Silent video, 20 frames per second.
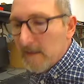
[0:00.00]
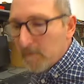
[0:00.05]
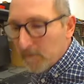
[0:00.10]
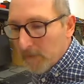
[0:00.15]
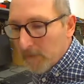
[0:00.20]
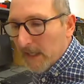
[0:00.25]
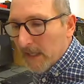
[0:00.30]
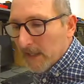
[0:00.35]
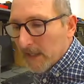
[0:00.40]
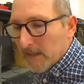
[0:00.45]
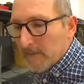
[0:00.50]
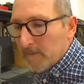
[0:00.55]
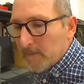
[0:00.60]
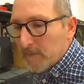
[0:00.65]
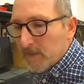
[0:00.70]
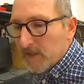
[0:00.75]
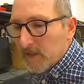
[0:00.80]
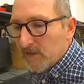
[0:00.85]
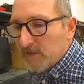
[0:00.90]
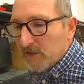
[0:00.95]
But
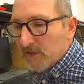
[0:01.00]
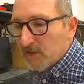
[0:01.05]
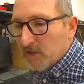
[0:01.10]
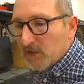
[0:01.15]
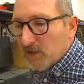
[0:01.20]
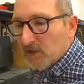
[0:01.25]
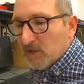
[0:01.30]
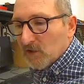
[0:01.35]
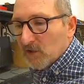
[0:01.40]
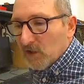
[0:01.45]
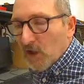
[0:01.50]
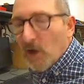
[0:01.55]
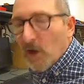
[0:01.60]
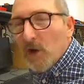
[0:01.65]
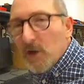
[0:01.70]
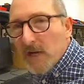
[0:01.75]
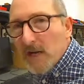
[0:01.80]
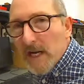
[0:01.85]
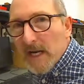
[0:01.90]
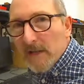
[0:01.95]
if you didn't
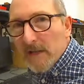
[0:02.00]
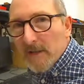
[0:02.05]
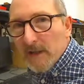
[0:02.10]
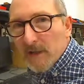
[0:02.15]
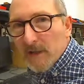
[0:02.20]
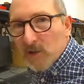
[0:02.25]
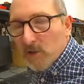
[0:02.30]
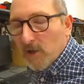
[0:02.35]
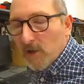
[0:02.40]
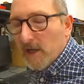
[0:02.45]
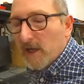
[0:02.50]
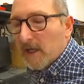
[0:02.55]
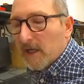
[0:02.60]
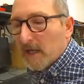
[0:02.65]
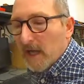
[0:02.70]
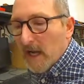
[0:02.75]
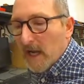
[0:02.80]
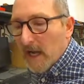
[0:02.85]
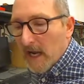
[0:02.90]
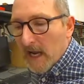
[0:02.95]
go down that track
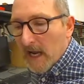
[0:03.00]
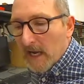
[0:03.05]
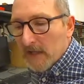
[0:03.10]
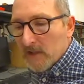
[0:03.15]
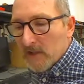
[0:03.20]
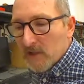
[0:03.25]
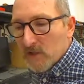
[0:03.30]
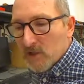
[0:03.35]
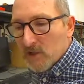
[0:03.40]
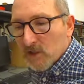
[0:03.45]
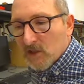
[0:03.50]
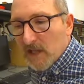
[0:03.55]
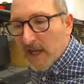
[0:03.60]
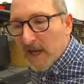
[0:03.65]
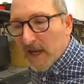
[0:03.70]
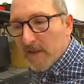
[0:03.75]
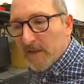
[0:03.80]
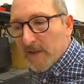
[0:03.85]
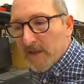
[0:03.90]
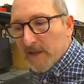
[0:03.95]
and you just
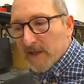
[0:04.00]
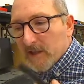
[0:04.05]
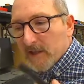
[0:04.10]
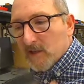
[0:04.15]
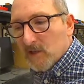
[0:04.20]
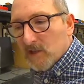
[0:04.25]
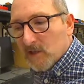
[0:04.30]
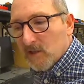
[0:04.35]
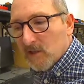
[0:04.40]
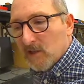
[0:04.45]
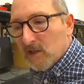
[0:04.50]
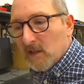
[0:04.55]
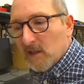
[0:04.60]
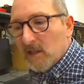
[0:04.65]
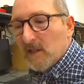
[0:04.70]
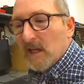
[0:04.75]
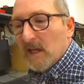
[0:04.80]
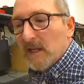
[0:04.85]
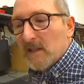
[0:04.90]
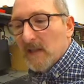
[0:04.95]
had the
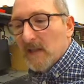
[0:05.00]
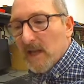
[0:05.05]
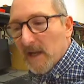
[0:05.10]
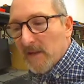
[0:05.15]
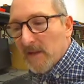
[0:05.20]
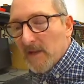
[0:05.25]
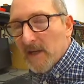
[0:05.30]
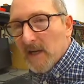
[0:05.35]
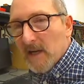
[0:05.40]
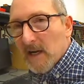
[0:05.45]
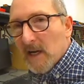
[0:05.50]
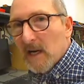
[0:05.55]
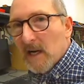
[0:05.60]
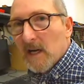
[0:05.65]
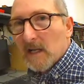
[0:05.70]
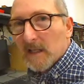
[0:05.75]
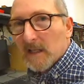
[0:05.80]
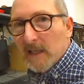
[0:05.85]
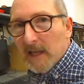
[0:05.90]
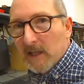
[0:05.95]
XC and you had the
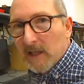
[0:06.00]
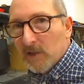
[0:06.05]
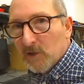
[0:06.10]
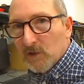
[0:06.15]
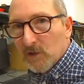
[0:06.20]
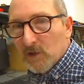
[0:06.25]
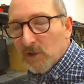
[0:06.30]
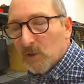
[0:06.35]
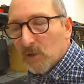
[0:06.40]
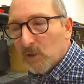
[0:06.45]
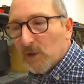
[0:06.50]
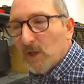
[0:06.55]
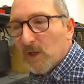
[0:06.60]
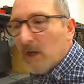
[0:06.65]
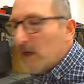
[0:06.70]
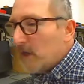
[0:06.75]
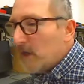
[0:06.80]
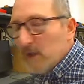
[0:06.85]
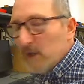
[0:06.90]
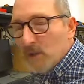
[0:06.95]
R, can you do it?
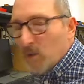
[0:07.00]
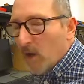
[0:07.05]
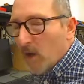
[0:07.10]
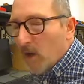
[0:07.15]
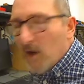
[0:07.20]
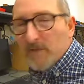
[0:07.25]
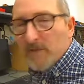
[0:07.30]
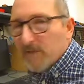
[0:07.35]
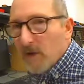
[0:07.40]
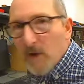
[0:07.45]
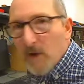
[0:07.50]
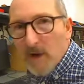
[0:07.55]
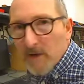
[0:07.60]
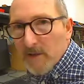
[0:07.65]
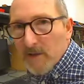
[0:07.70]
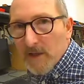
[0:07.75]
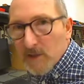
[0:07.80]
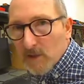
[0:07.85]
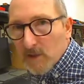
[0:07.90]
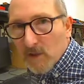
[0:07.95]
You won't
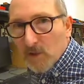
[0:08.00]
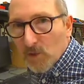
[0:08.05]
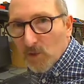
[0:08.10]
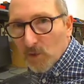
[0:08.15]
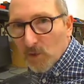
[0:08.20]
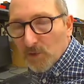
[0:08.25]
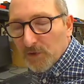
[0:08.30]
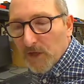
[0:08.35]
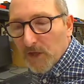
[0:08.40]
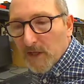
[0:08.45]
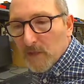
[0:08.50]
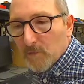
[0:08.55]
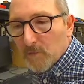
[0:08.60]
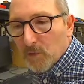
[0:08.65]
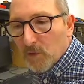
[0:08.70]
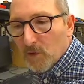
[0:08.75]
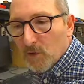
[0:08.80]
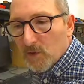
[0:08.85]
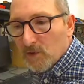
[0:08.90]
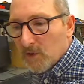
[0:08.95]
find this in all
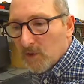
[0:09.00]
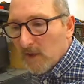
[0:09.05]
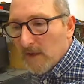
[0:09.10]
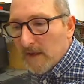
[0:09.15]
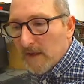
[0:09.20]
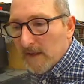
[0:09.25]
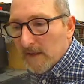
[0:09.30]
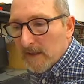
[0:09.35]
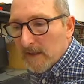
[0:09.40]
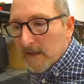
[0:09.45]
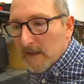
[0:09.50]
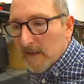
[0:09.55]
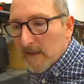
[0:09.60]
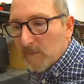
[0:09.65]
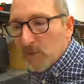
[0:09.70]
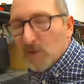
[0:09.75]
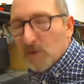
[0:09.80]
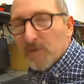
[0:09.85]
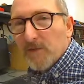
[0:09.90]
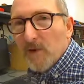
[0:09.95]
textbooks.
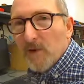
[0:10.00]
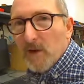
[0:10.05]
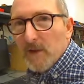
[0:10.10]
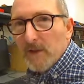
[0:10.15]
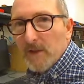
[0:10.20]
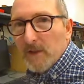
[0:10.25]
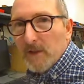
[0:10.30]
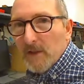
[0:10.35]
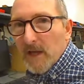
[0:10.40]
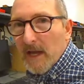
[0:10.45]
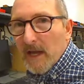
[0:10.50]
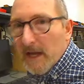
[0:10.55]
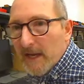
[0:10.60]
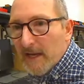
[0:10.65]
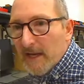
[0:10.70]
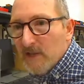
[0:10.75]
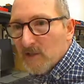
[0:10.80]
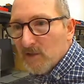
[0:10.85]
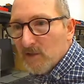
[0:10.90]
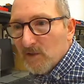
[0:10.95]
You'll find it in the
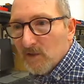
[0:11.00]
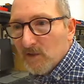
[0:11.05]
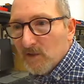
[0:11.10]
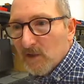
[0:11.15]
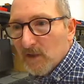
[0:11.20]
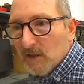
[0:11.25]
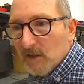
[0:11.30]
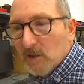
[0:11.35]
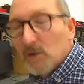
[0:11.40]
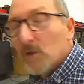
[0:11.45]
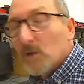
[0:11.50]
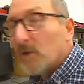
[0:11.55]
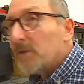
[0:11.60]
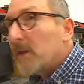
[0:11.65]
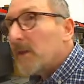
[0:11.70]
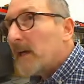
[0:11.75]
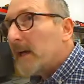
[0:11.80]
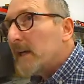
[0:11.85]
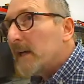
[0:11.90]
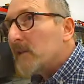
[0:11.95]
Hazen, not
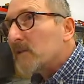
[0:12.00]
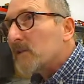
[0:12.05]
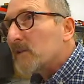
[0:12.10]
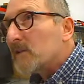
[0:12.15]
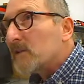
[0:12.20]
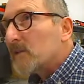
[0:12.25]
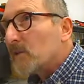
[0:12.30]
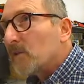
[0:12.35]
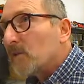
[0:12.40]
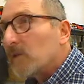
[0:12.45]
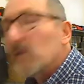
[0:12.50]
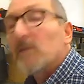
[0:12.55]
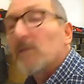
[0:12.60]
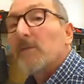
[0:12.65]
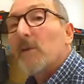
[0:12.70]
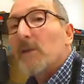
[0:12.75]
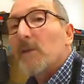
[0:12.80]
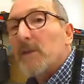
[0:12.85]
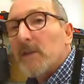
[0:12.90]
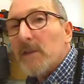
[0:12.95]
the Hazen, sorry, you'll
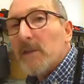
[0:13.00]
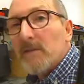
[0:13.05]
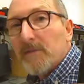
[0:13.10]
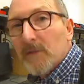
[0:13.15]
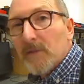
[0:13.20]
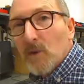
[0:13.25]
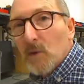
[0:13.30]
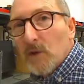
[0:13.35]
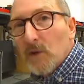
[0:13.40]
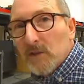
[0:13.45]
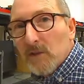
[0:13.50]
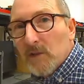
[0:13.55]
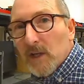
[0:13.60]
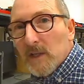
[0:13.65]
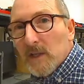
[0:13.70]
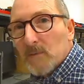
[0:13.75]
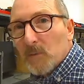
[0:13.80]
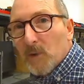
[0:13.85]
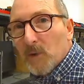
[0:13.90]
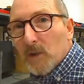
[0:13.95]
find it in the Floyd
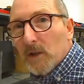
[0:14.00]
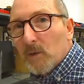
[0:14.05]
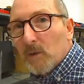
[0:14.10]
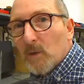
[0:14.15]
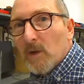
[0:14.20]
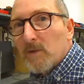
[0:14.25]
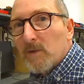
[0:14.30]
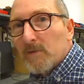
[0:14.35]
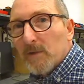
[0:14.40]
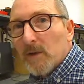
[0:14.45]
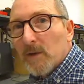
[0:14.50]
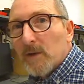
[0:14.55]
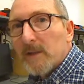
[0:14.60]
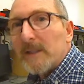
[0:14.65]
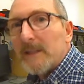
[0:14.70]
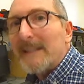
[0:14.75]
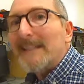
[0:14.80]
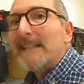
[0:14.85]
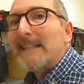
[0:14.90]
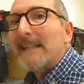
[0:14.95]
textbook, you won't find
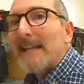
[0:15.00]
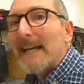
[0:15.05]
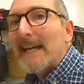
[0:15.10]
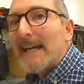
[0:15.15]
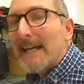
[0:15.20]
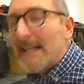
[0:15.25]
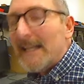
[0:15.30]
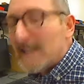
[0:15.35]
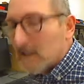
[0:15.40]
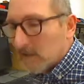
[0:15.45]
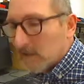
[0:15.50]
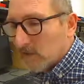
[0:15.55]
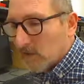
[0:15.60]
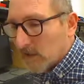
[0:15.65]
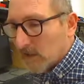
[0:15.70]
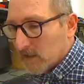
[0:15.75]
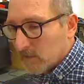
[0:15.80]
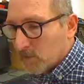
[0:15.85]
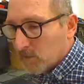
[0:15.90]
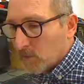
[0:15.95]
it in the Hazen
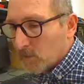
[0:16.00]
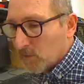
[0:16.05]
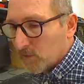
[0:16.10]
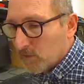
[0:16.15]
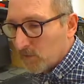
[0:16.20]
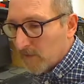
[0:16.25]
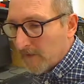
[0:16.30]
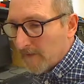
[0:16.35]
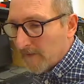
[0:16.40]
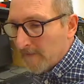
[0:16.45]
textbooks.